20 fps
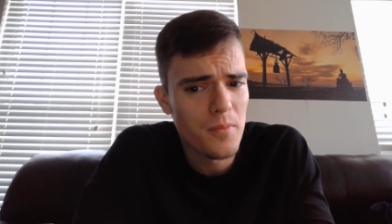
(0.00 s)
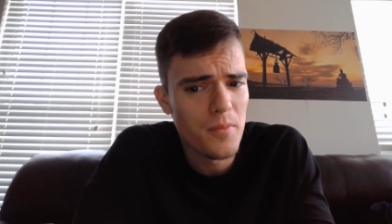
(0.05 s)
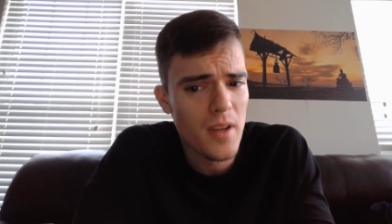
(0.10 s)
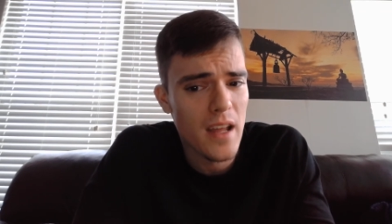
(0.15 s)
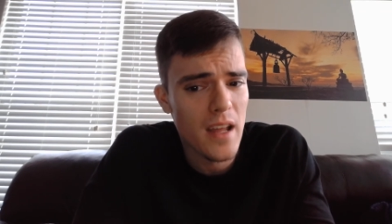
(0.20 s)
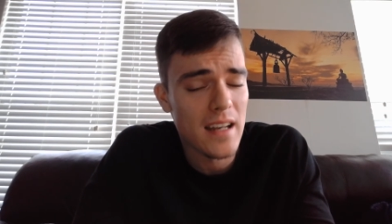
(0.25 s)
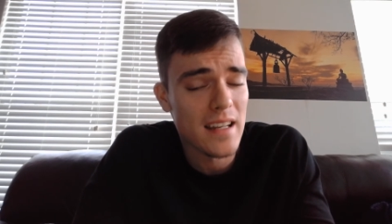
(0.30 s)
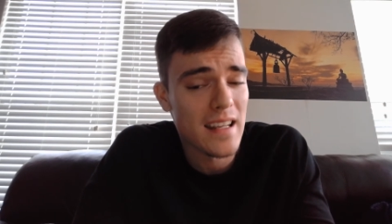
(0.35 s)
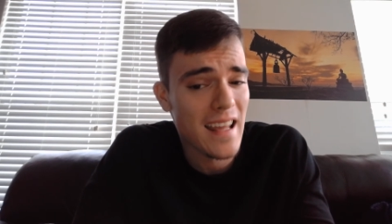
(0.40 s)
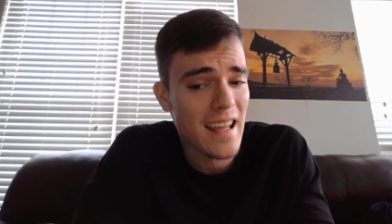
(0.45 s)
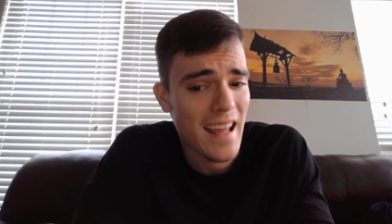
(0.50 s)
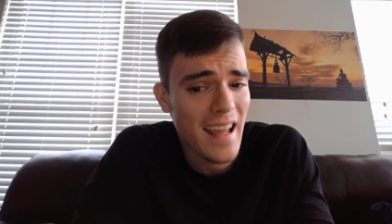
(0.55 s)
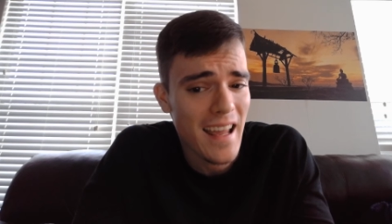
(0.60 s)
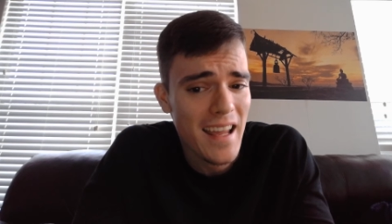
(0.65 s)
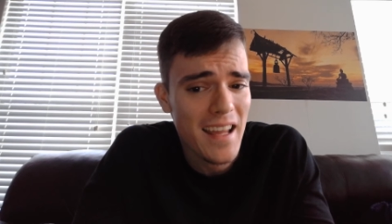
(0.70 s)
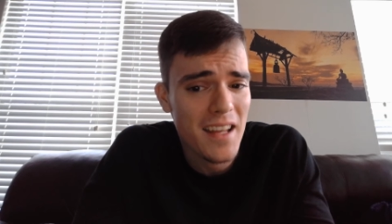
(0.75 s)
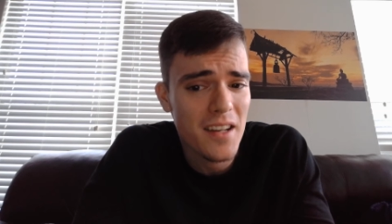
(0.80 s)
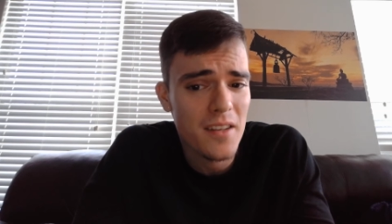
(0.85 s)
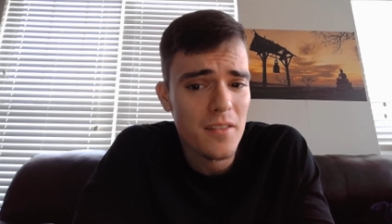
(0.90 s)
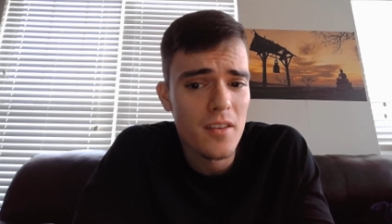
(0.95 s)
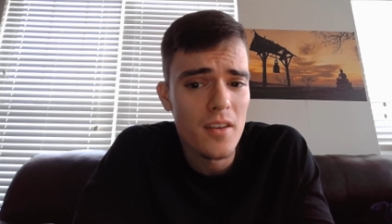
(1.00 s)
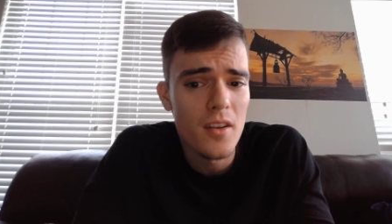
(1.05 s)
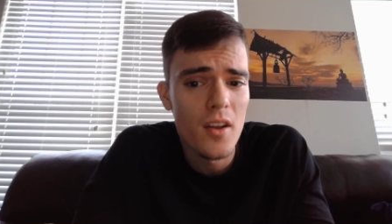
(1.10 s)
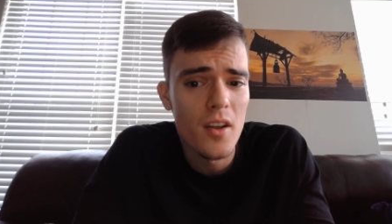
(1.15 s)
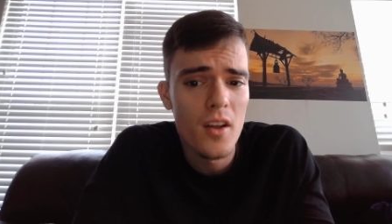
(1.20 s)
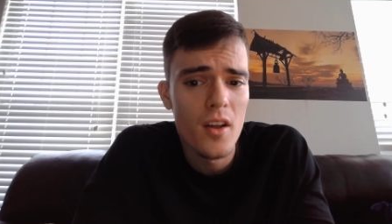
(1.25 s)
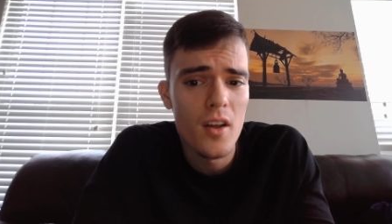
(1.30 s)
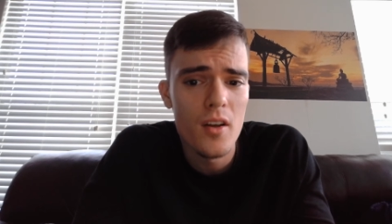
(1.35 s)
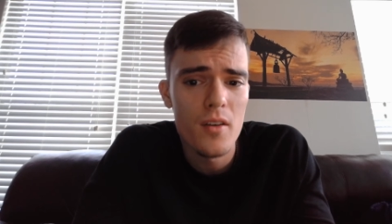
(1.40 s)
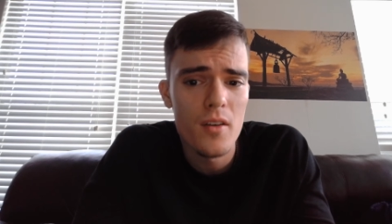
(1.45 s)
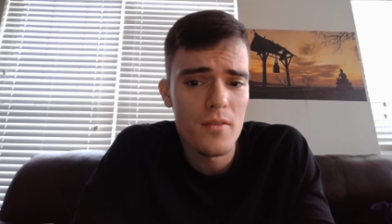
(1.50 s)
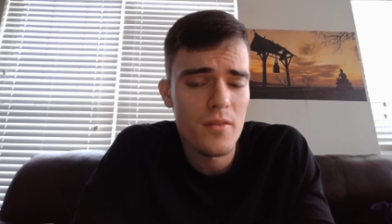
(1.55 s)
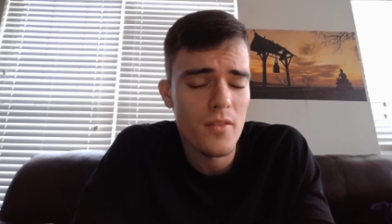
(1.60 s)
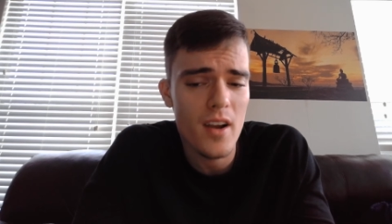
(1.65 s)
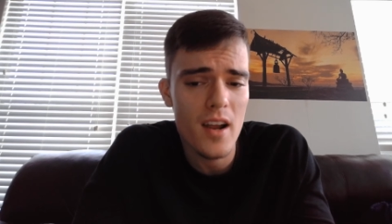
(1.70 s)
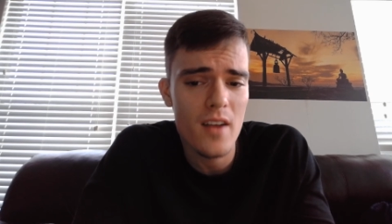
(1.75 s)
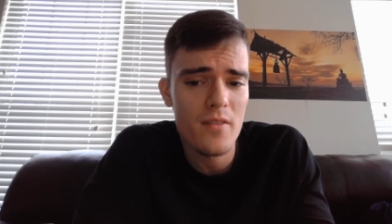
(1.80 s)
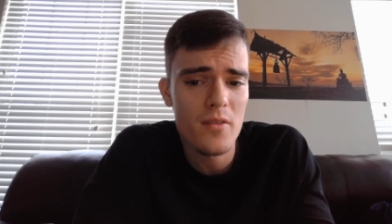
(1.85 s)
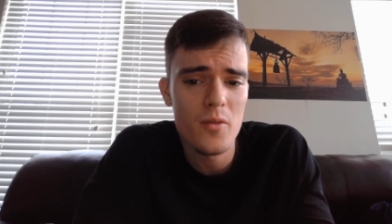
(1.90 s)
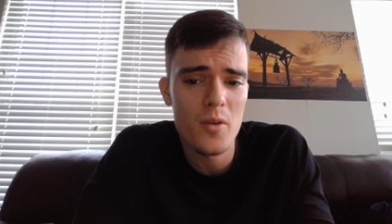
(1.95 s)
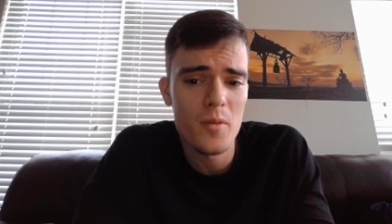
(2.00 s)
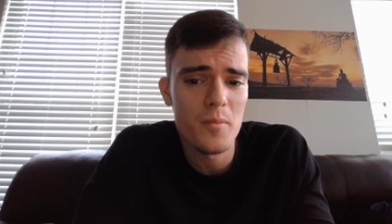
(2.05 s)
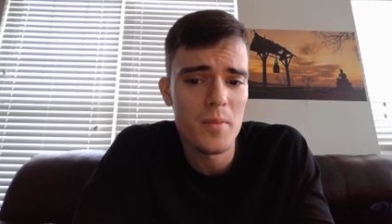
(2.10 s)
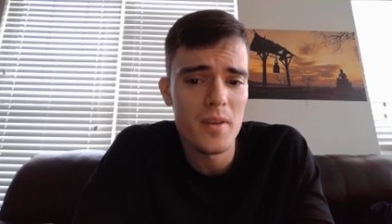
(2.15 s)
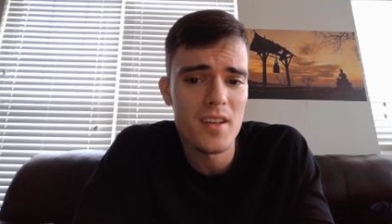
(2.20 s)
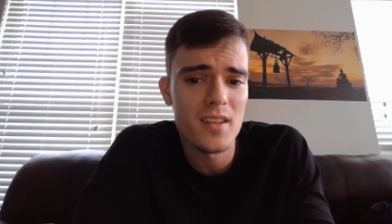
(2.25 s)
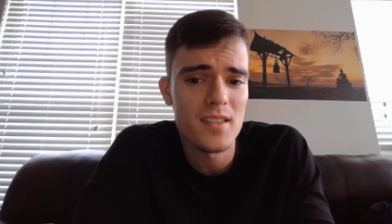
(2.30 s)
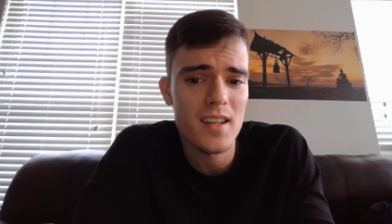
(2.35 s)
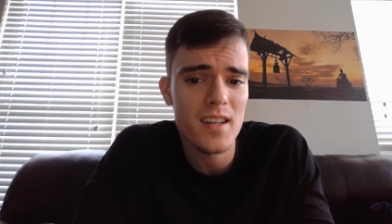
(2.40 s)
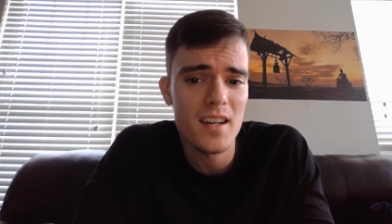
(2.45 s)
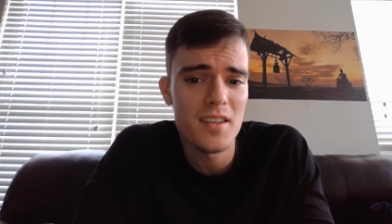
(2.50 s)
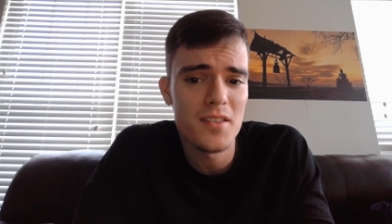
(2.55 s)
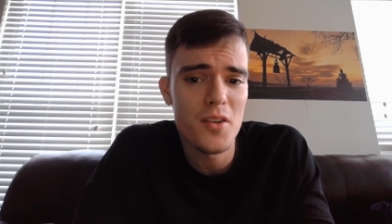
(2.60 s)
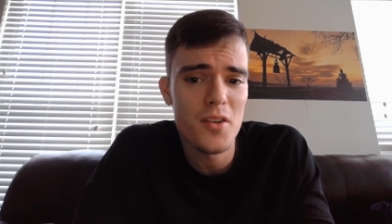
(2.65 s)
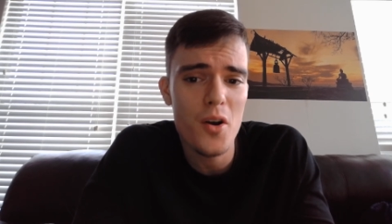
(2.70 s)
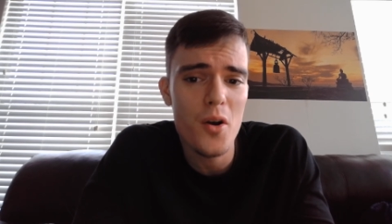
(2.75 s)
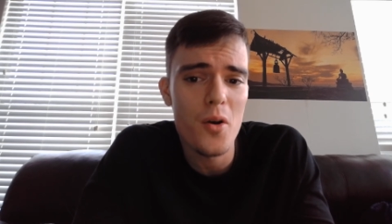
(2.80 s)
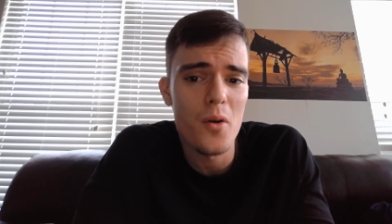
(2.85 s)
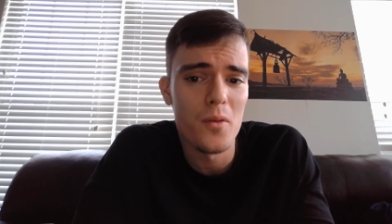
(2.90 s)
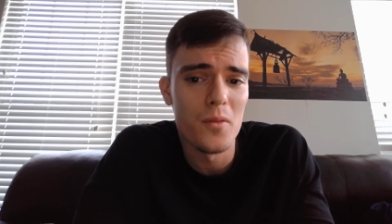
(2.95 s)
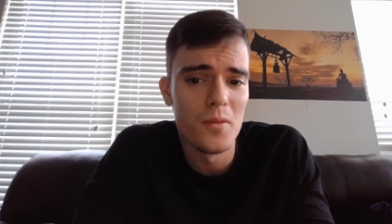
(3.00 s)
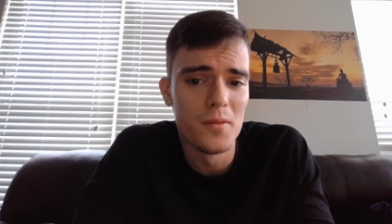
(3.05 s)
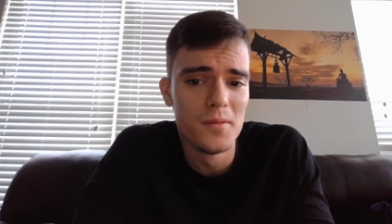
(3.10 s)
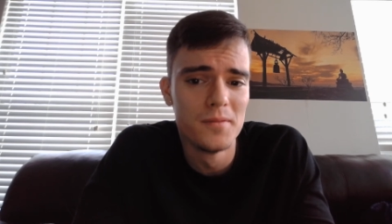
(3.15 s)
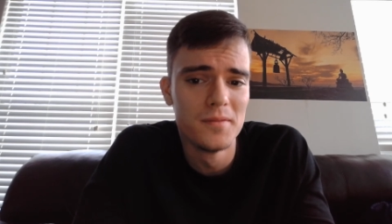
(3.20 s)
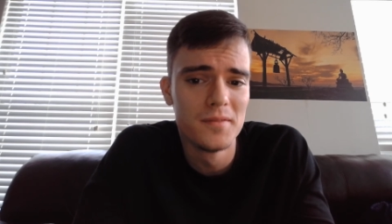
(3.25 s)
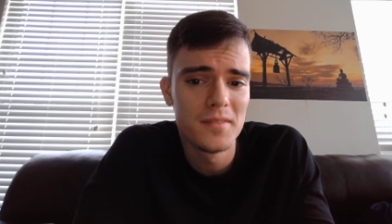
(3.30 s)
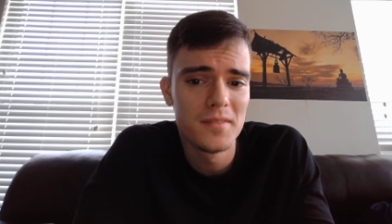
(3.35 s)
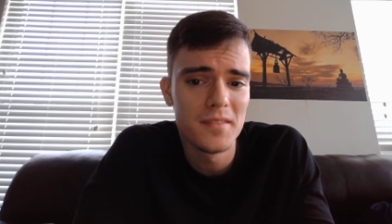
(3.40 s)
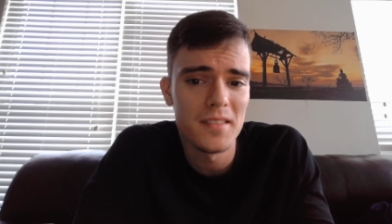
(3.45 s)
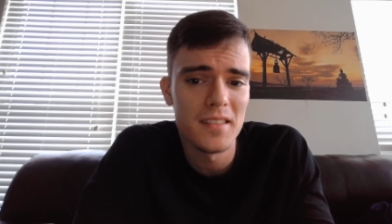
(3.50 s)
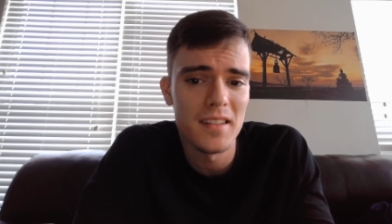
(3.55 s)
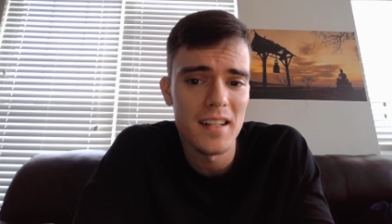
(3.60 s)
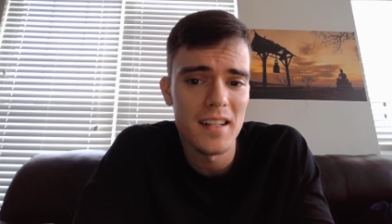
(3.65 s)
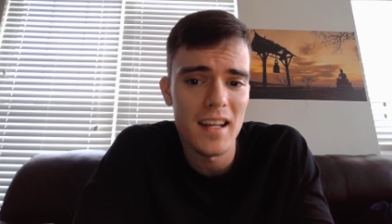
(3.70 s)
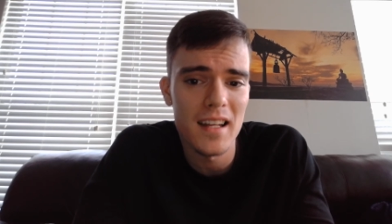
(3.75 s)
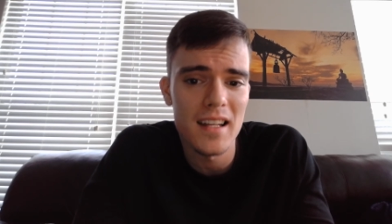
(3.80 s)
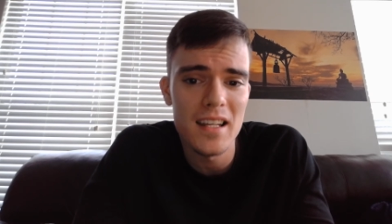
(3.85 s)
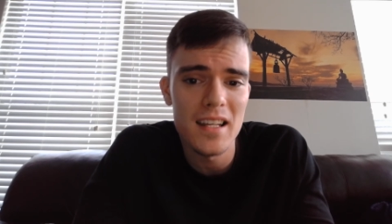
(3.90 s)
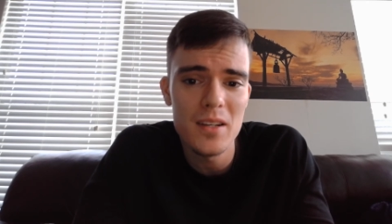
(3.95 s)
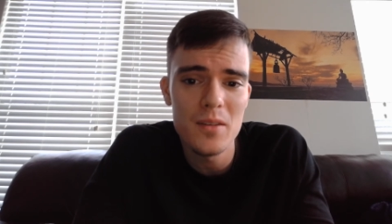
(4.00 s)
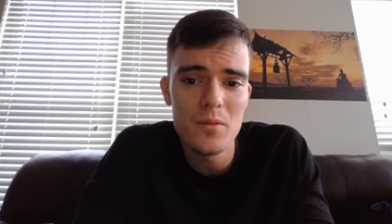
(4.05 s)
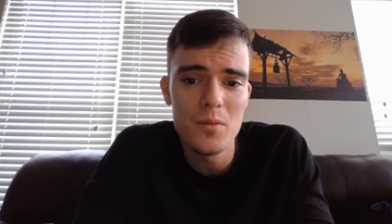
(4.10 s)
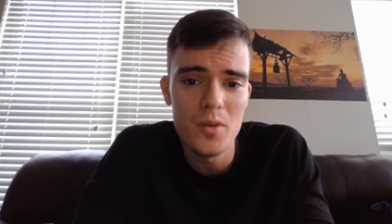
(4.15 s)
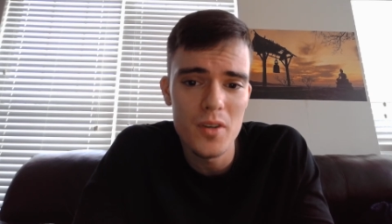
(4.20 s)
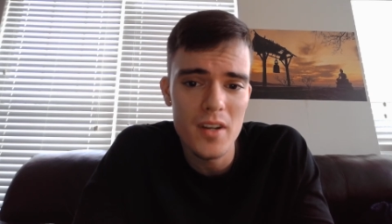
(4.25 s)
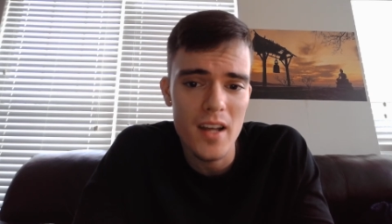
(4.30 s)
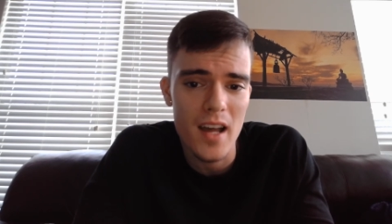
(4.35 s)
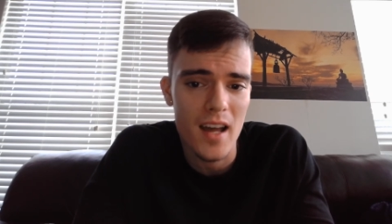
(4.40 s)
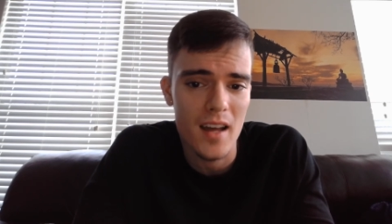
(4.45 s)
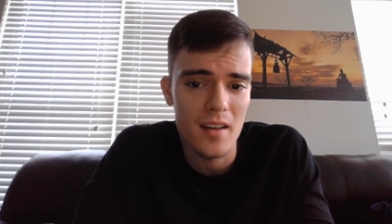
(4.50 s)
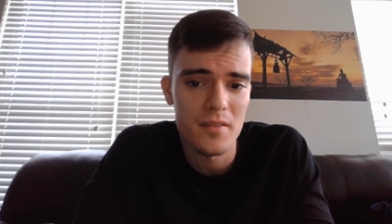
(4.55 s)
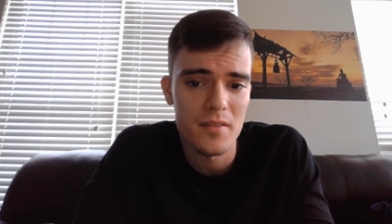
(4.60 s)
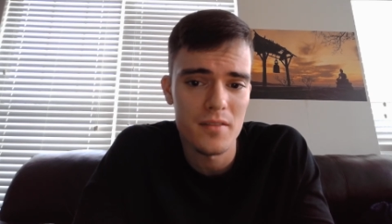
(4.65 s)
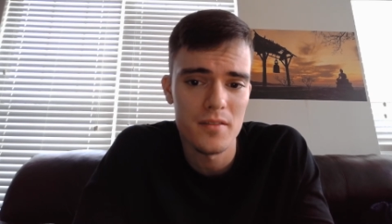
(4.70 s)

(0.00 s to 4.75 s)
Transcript: and can for everyone, because I know that he would have.